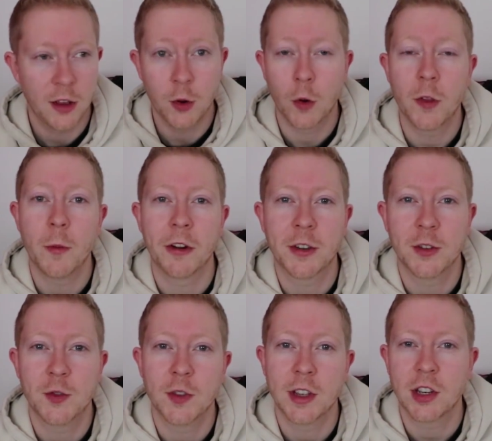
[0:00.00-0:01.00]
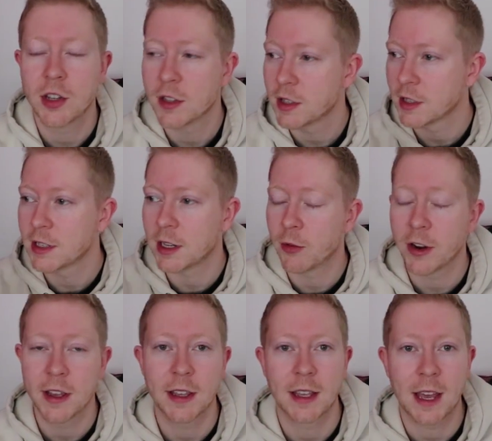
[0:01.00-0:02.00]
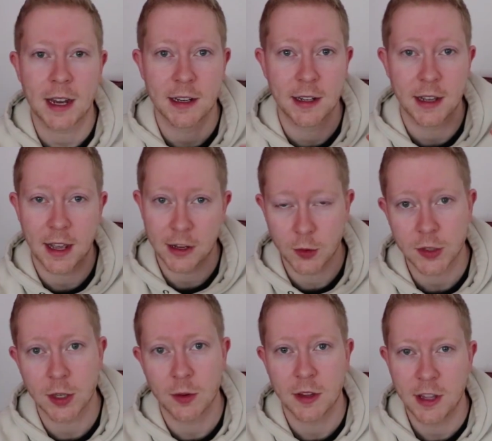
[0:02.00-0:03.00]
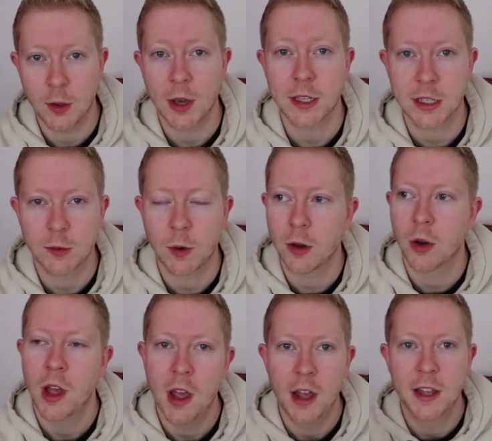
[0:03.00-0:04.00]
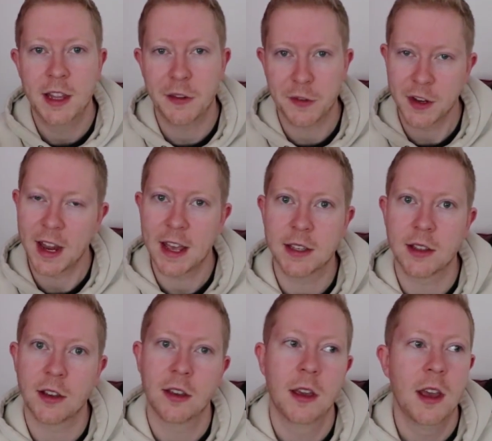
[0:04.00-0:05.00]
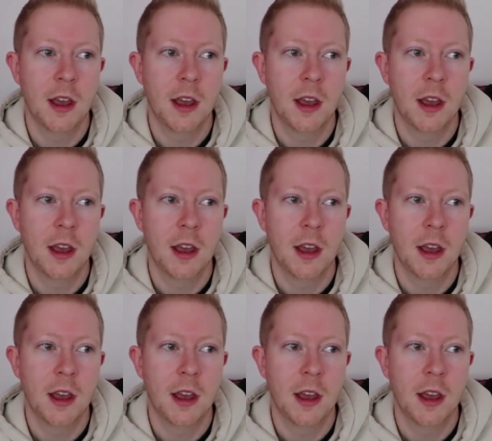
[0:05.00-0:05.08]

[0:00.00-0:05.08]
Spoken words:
North American tradition, so celebrated in Canada and also in the US as well. Different days though.